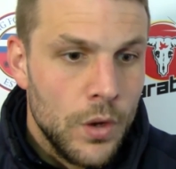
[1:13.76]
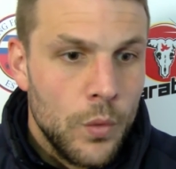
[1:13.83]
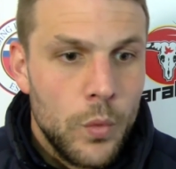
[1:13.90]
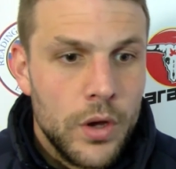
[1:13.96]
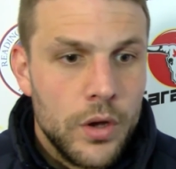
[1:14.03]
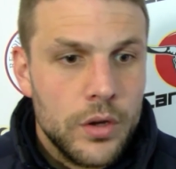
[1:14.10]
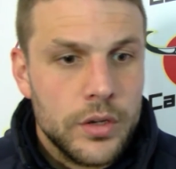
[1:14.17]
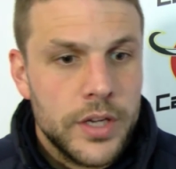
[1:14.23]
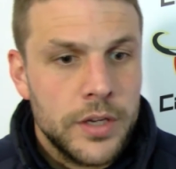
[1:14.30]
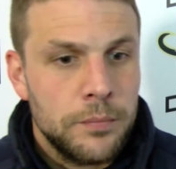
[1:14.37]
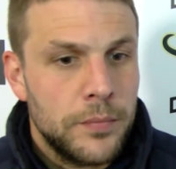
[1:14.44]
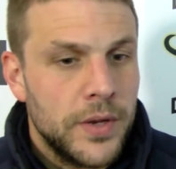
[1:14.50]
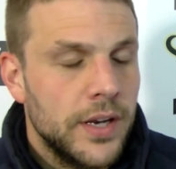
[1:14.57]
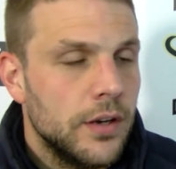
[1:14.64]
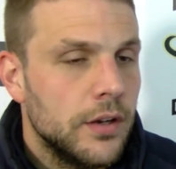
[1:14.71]
Well, getting
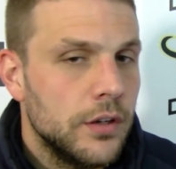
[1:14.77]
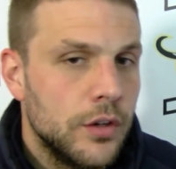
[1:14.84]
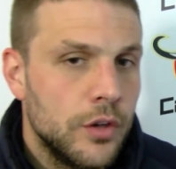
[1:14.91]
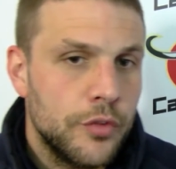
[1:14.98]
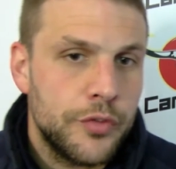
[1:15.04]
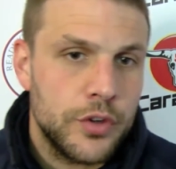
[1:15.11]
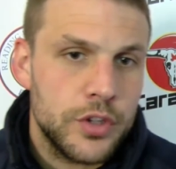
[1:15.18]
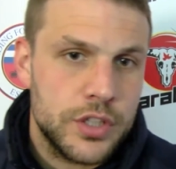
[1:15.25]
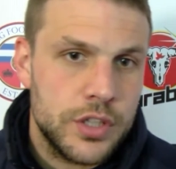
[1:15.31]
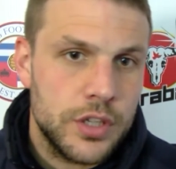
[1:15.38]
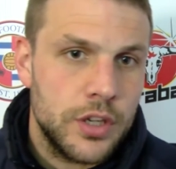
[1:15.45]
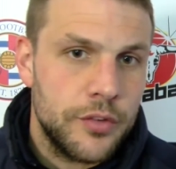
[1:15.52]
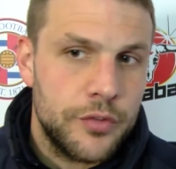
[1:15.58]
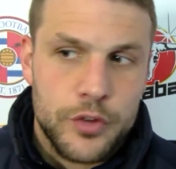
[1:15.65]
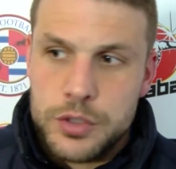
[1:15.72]
better. You know, first
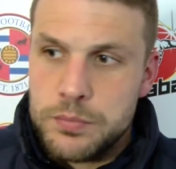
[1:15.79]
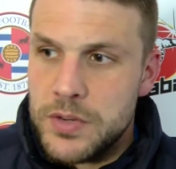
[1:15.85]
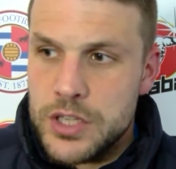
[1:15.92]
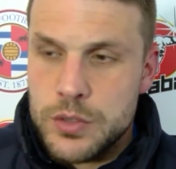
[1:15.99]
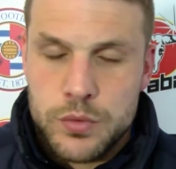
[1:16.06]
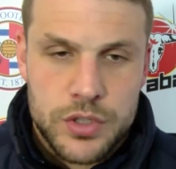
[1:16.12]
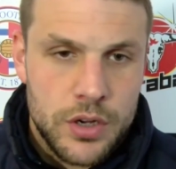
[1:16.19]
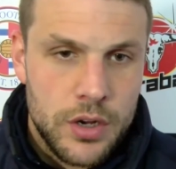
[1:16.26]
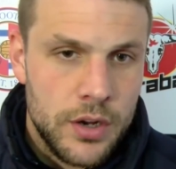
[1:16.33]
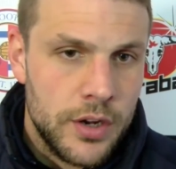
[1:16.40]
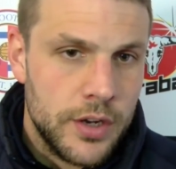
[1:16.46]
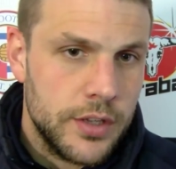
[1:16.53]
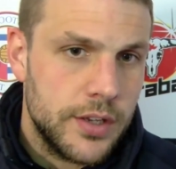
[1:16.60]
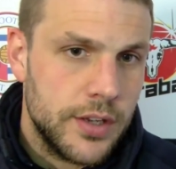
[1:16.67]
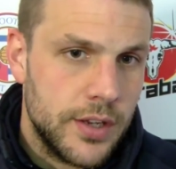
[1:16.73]
match was
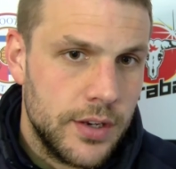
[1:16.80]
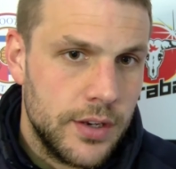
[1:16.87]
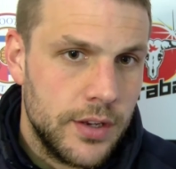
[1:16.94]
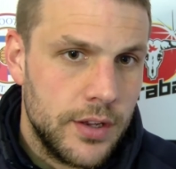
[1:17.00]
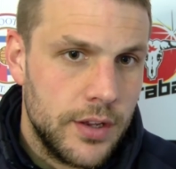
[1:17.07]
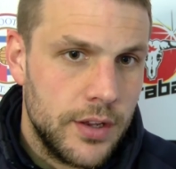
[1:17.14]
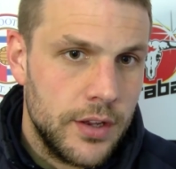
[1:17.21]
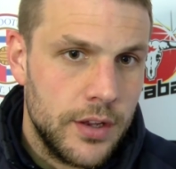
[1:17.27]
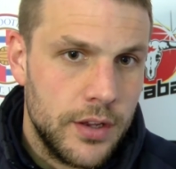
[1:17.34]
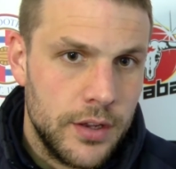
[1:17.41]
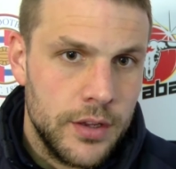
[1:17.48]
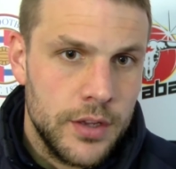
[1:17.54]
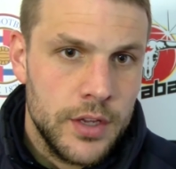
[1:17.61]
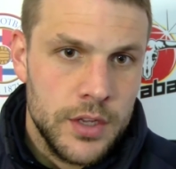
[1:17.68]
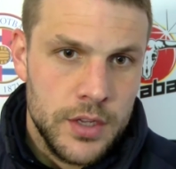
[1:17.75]
hard, and
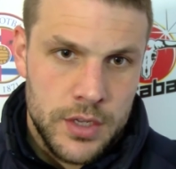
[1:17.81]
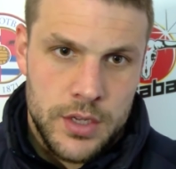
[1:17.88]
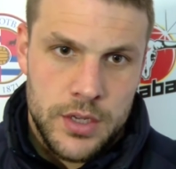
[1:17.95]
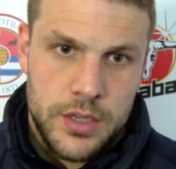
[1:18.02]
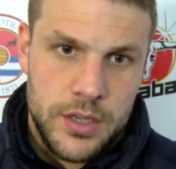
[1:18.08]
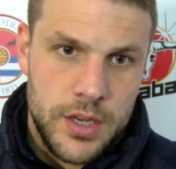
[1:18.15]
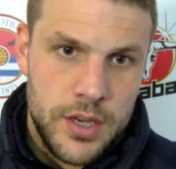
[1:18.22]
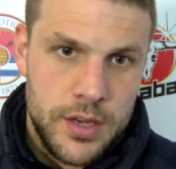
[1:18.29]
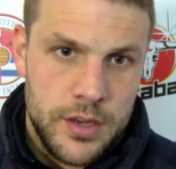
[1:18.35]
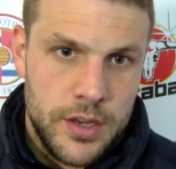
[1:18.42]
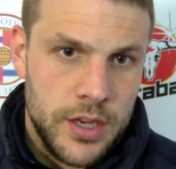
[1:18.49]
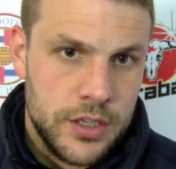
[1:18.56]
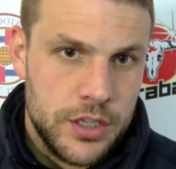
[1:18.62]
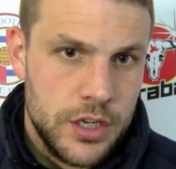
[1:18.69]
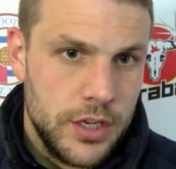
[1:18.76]
yeah,
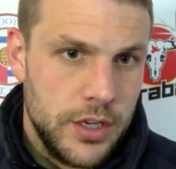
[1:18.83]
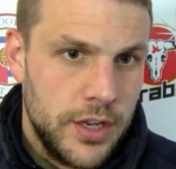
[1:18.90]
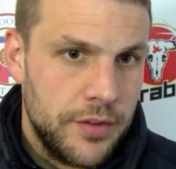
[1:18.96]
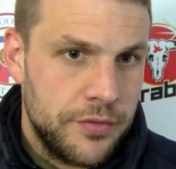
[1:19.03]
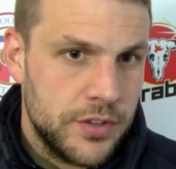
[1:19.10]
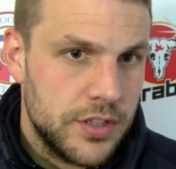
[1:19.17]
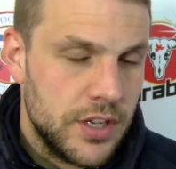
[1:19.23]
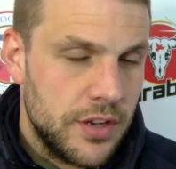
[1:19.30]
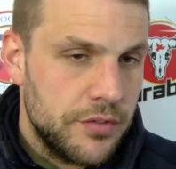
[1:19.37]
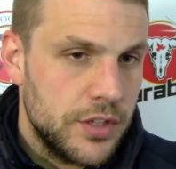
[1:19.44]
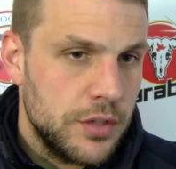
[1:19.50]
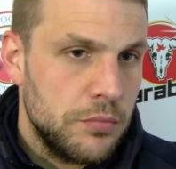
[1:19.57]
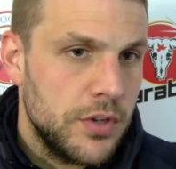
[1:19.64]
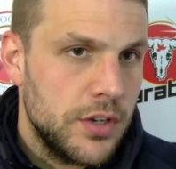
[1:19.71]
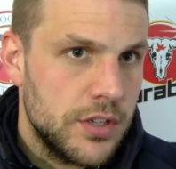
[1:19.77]
actually, after
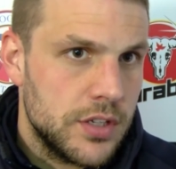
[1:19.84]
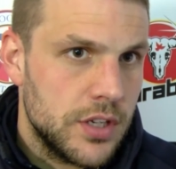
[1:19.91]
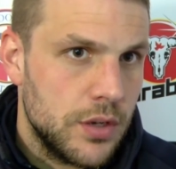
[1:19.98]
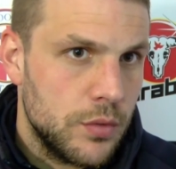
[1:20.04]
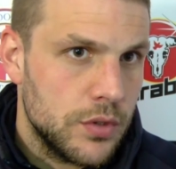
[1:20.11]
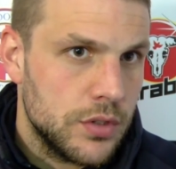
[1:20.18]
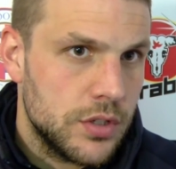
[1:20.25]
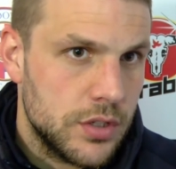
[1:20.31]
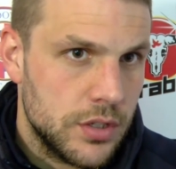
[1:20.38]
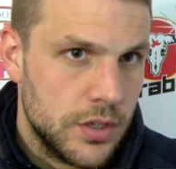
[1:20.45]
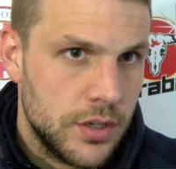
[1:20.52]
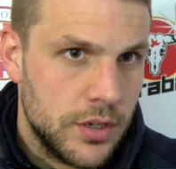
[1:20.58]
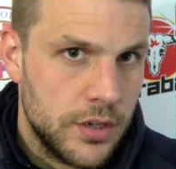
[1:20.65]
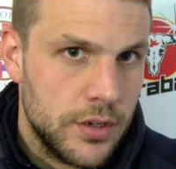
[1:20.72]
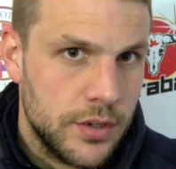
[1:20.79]
70 minutes, I was
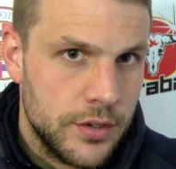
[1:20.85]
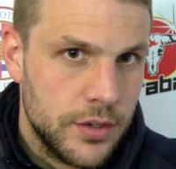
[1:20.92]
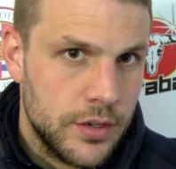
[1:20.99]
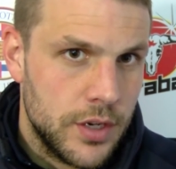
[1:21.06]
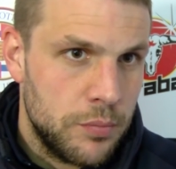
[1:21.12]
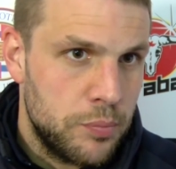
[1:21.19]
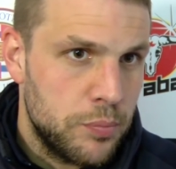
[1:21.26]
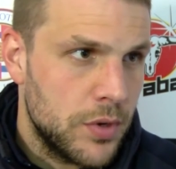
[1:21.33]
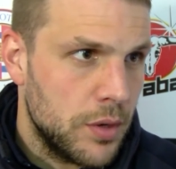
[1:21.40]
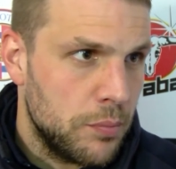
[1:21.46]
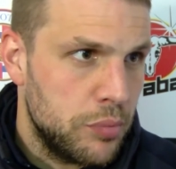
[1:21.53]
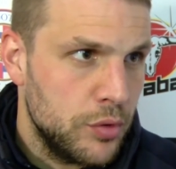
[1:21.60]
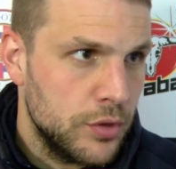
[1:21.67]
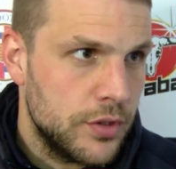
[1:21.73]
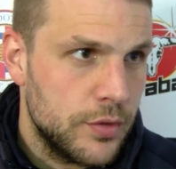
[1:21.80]

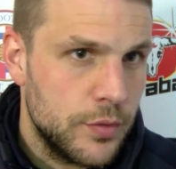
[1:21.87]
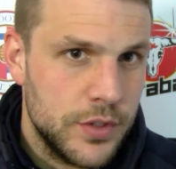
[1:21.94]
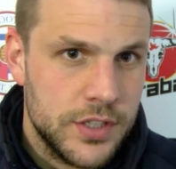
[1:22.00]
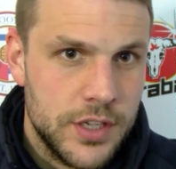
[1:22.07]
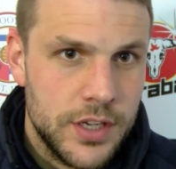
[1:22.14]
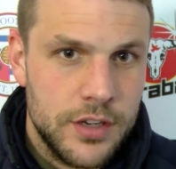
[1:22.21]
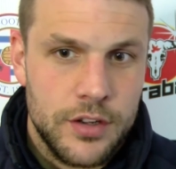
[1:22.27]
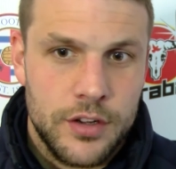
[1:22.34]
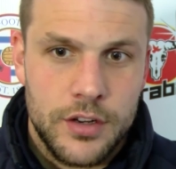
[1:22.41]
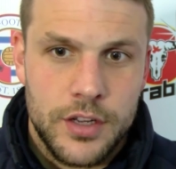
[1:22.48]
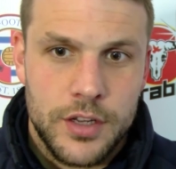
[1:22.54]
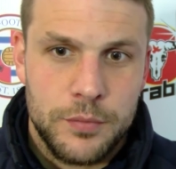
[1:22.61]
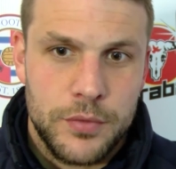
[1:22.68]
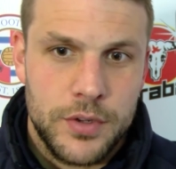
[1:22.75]
kaput, we say in Holland.